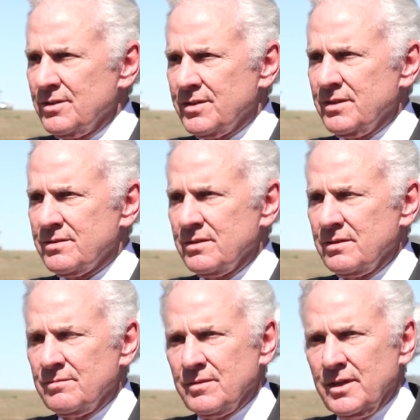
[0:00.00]
since
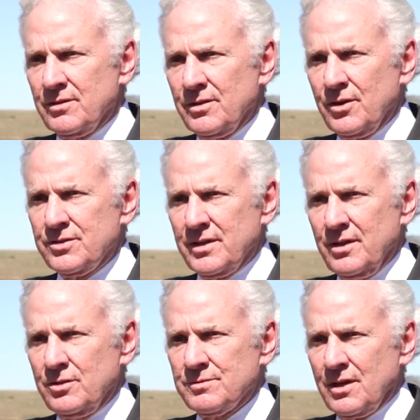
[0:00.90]
the, in the nursing
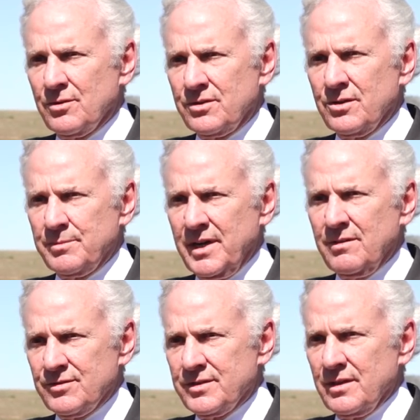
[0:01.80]
homes, long-term care
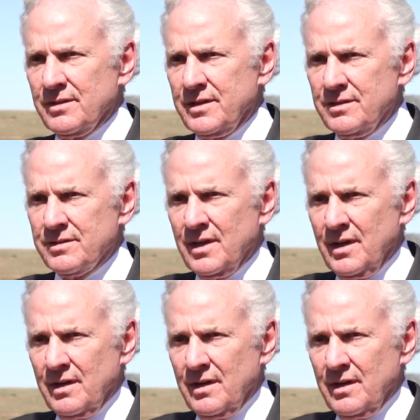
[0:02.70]
facilities,